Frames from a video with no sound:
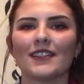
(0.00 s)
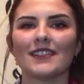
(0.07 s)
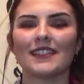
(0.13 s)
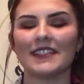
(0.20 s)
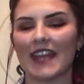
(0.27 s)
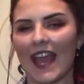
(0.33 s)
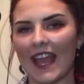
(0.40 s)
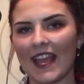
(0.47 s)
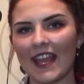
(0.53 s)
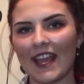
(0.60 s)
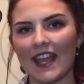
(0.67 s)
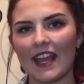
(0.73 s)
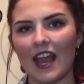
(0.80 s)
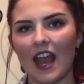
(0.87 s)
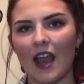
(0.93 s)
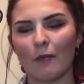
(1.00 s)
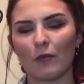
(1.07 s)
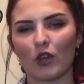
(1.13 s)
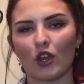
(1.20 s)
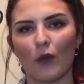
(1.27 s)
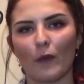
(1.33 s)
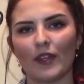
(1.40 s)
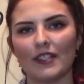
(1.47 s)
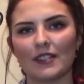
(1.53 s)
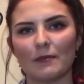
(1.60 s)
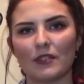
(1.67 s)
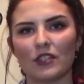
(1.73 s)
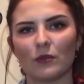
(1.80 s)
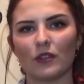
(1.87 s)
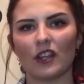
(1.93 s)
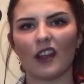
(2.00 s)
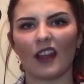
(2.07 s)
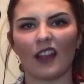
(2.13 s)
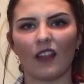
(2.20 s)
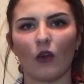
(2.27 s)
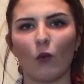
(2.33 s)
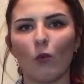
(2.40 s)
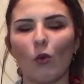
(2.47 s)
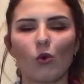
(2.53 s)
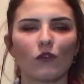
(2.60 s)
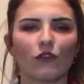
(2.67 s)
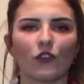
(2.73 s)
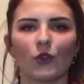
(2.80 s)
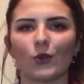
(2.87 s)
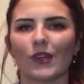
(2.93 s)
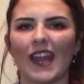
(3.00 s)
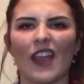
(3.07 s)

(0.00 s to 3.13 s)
today I'm going to be doing like a little walkthrough,